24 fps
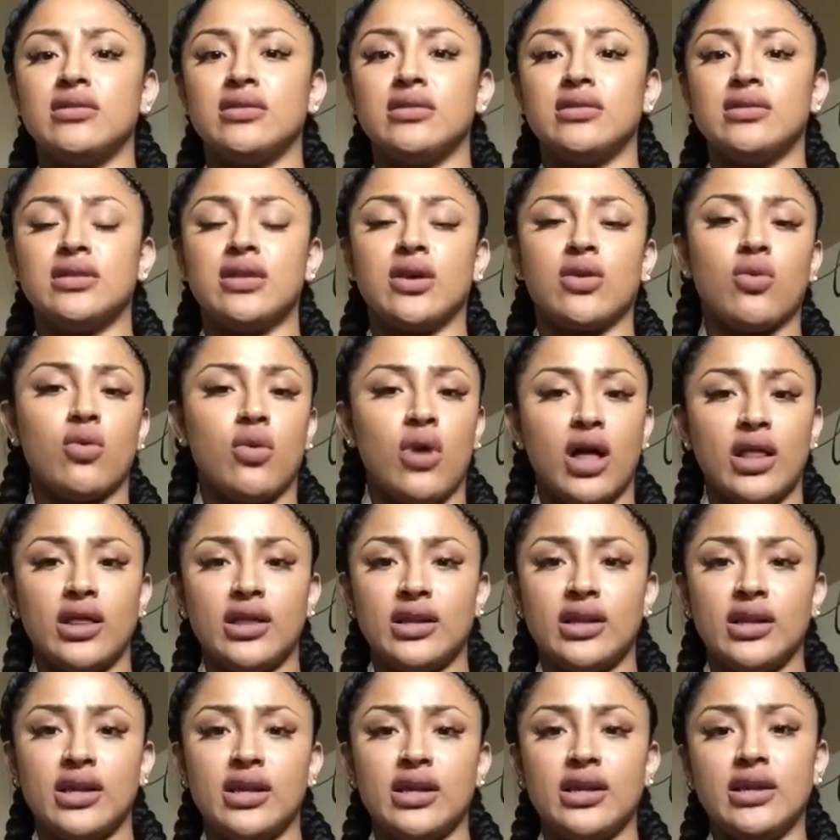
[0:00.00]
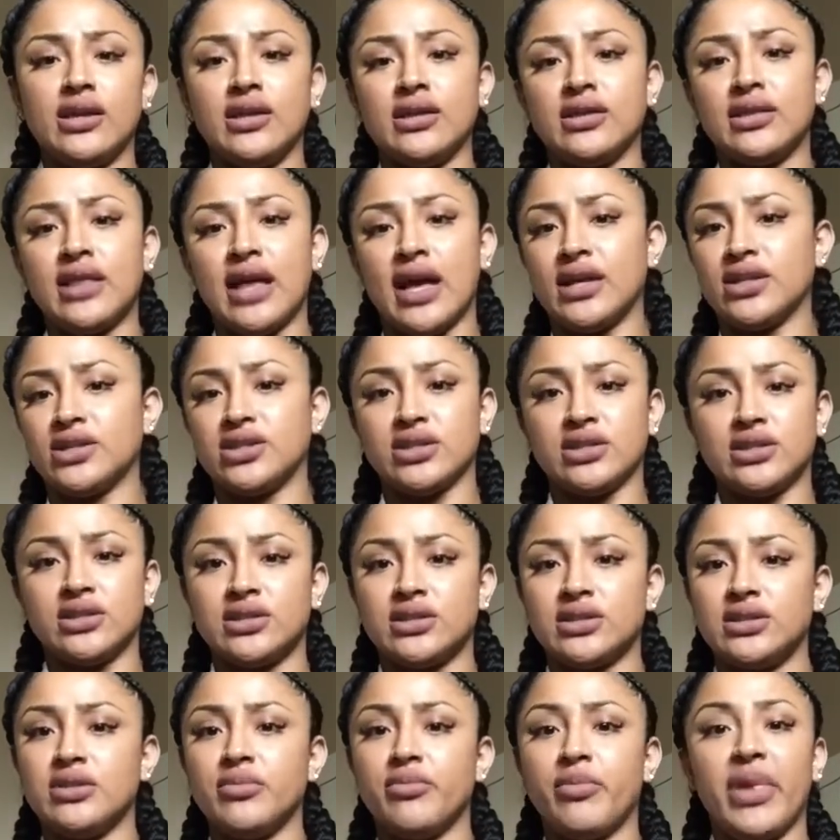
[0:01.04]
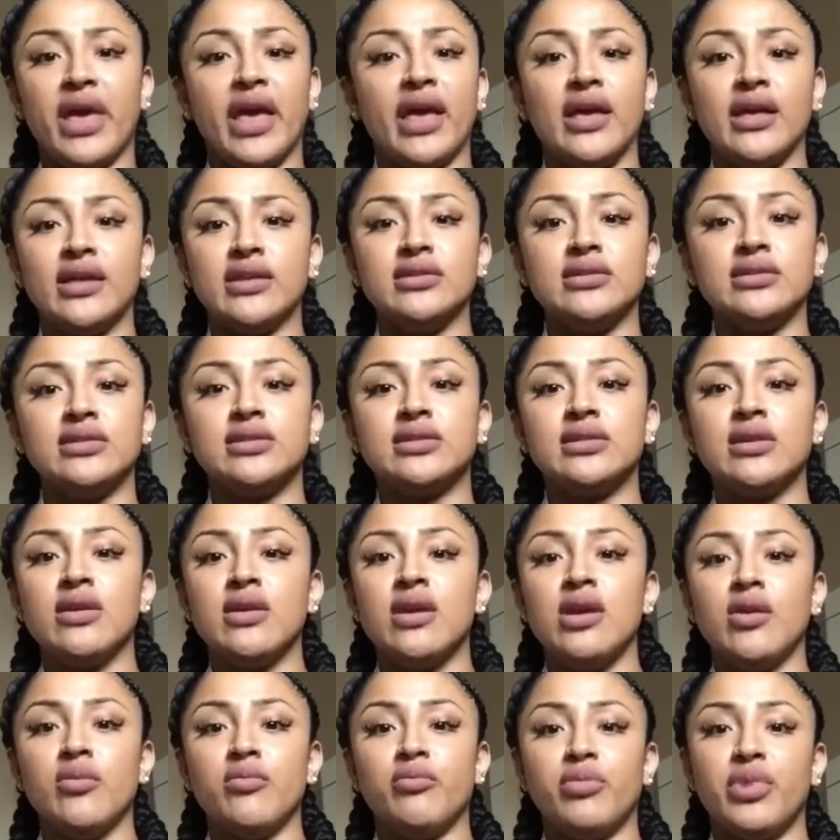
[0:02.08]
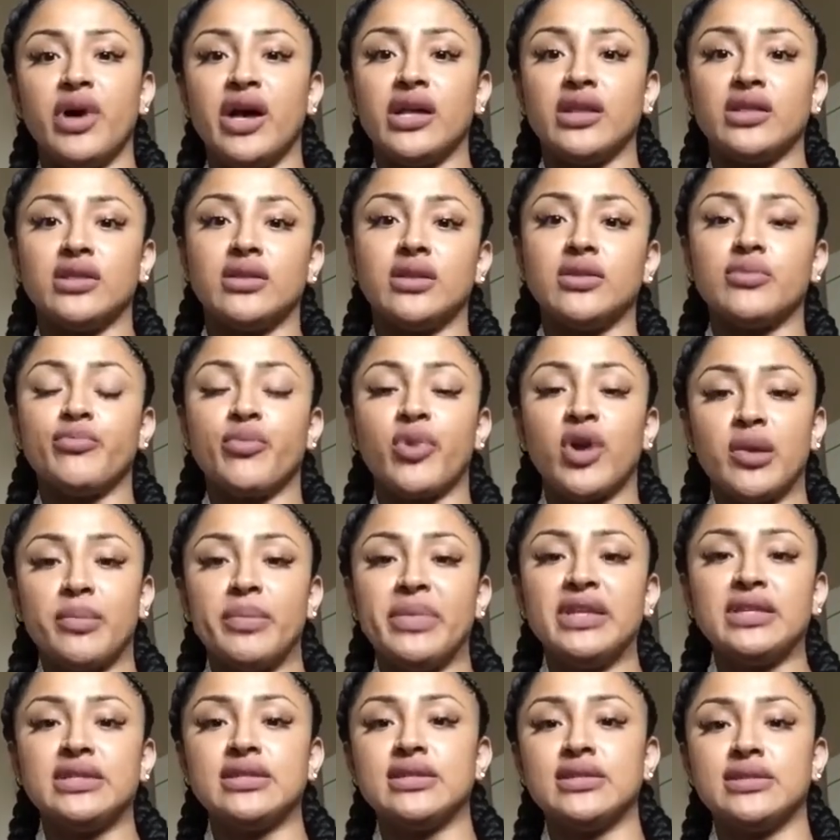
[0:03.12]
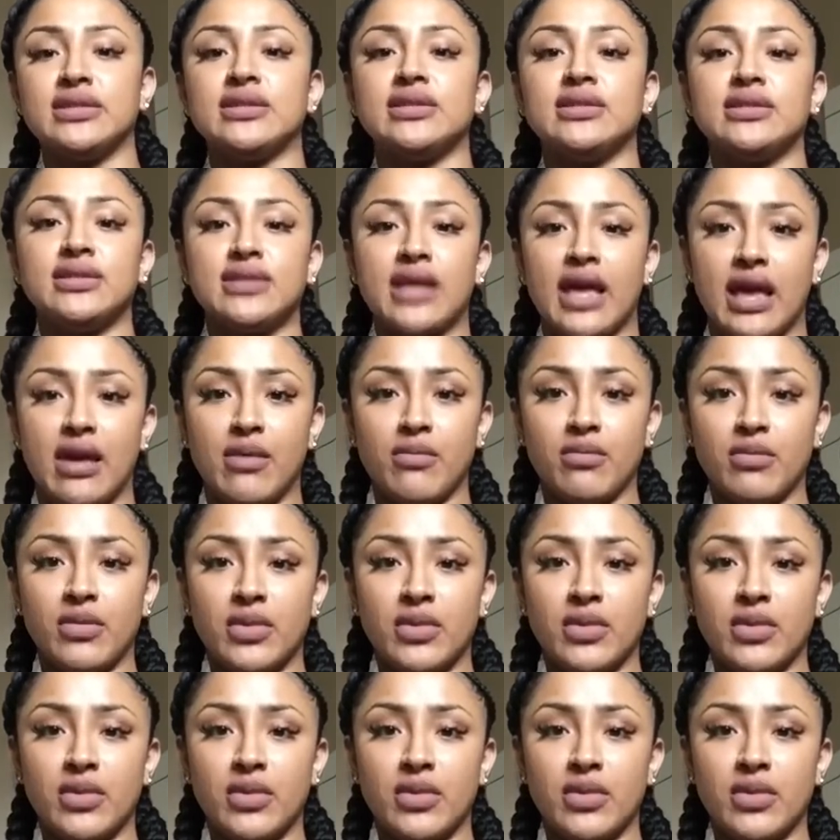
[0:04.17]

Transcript: The quality, that just depends, but the purpose is the same.